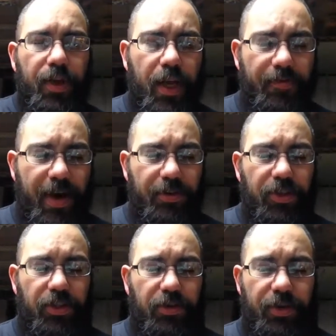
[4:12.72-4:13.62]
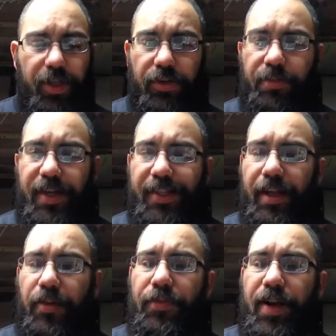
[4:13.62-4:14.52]
If I was just doing this for
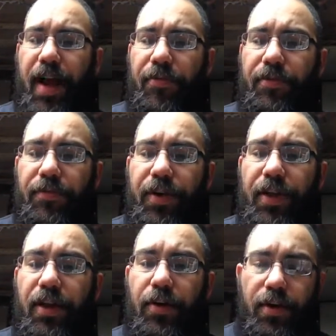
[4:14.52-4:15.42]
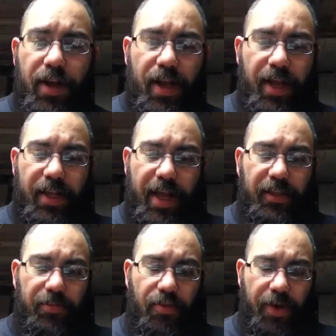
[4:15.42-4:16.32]
myself and not for a video,
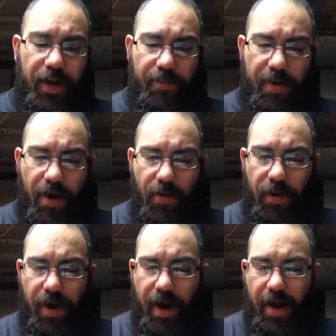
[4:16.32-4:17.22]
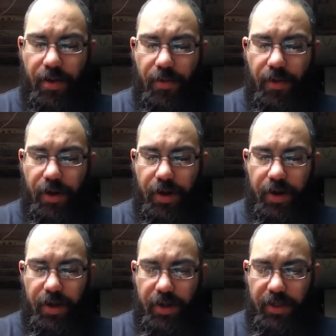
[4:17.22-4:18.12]
that's the point about where I
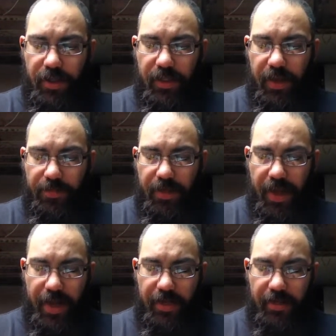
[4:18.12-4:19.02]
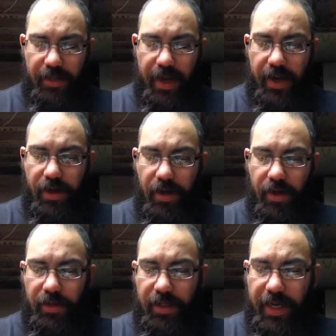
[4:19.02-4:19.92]
would snip the ends and
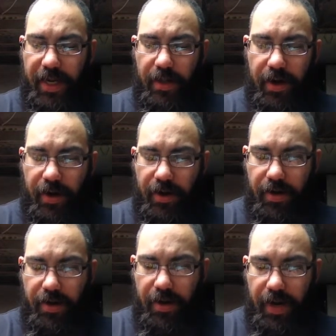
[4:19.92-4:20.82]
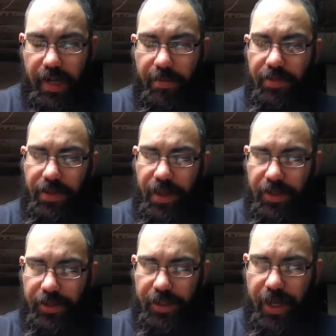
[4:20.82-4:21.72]
call it a day there and then move to the
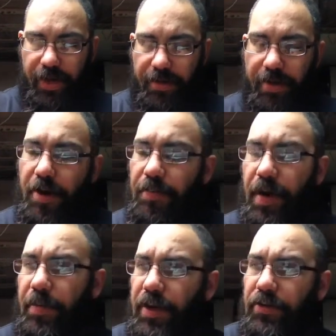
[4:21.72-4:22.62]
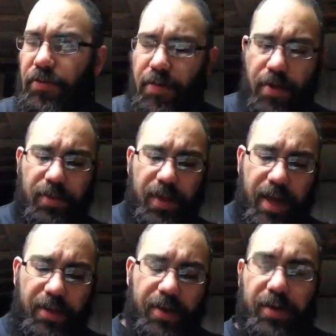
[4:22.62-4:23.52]
other side. But I'm going to do them both
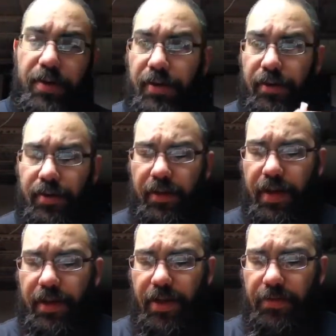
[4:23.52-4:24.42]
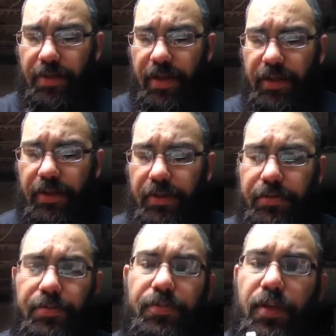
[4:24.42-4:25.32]
together. Now the other piece.
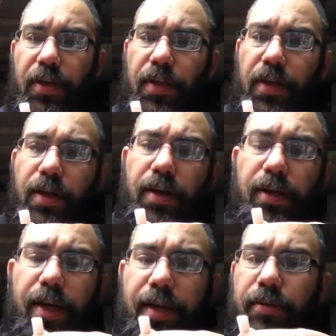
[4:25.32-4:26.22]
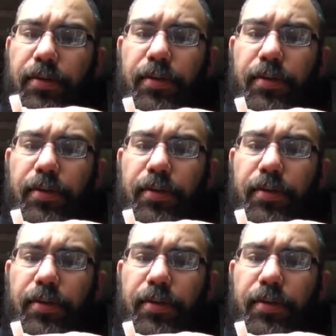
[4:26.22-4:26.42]
Again,